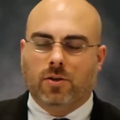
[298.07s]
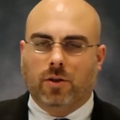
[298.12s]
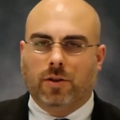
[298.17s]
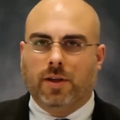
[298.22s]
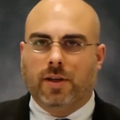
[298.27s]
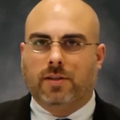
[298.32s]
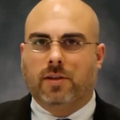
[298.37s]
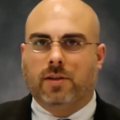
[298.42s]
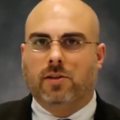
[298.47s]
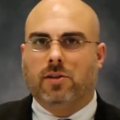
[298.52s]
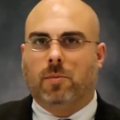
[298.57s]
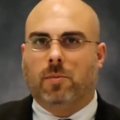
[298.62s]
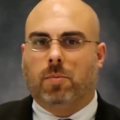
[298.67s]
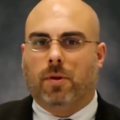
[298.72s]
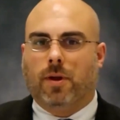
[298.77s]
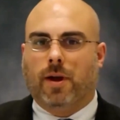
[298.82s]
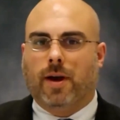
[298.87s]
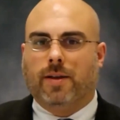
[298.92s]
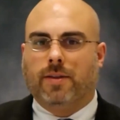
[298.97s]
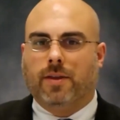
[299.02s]
So this is a
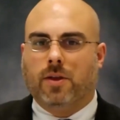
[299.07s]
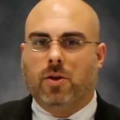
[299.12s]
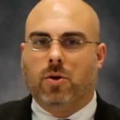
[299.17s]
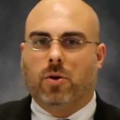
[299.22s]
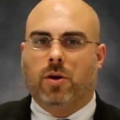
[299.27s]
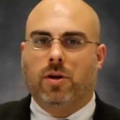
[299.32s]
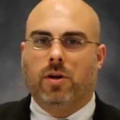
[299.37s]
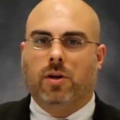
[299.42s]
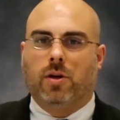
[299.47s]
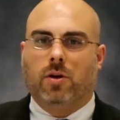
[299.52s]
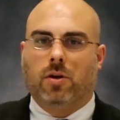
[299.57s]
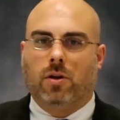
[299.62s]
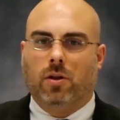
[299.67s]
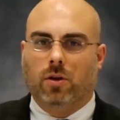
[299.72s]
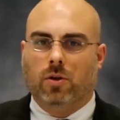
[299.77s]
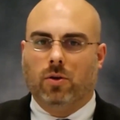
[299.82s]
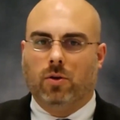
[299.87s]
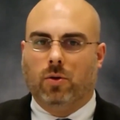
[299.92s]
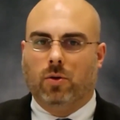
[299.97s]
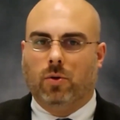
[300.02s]
plan that you can
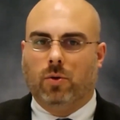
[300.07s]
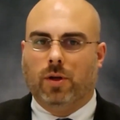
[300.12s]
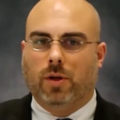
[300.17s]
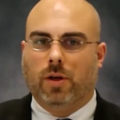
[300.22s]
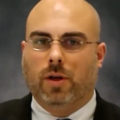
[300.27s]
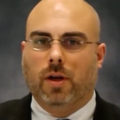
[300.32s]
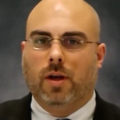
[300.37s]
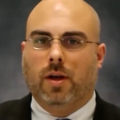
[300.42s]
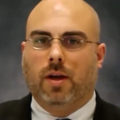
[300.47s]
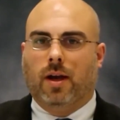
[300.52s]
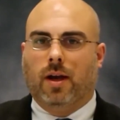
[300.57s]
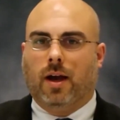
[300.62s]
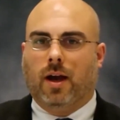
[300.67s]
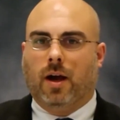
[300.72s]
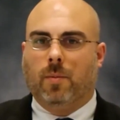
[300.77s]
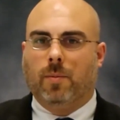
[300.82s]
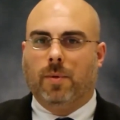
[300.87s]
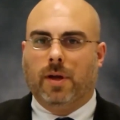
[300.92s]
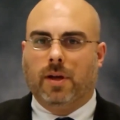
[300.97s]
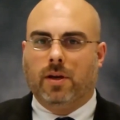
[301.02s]
include
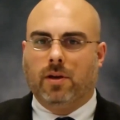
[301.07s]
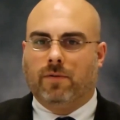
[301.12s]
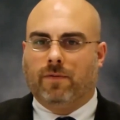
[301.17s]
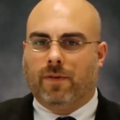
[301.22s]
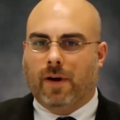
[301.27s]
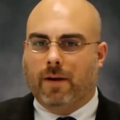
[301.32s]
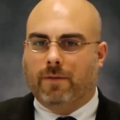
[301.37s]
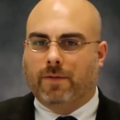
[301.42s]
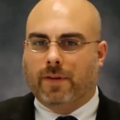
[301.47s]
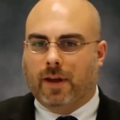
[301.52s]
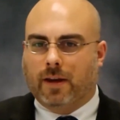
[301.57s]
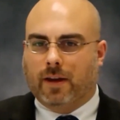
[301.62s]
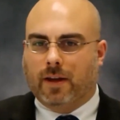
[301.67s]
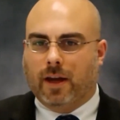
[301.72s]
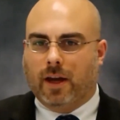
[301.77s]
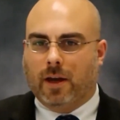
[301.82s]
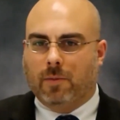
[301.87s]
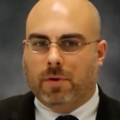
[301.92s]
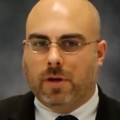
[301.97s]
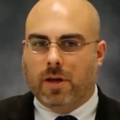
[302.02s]
in your
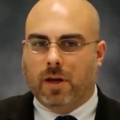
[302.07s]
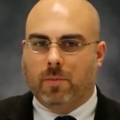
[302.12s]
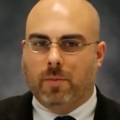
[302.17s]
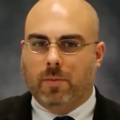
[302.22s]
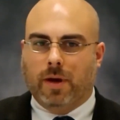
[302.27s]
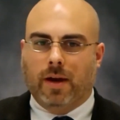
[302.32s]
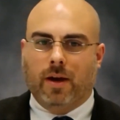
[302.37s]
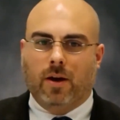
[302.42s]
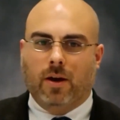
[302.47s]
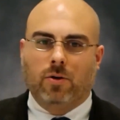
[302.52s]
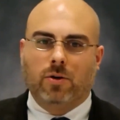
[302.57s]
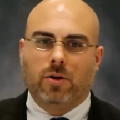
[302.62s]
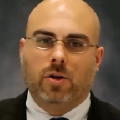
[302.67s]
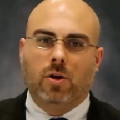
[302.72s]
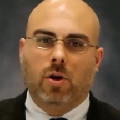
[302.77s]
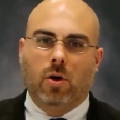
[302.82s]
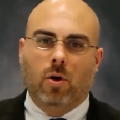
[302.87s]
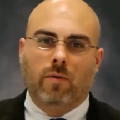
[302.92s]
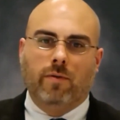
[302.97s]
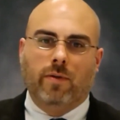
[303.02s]
510K, PMA, or de
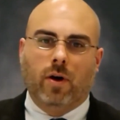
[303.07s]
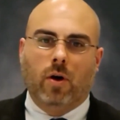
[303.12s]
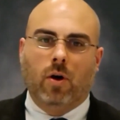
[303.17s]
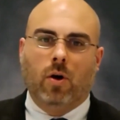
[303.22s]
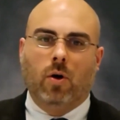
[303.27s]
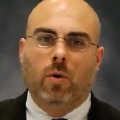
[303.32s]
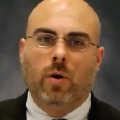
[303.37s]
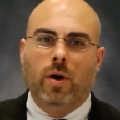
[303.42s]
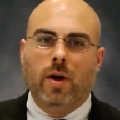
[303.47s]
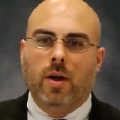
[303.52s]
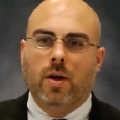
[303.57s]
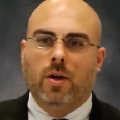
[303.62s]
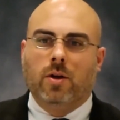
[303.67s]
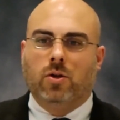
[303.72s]
novo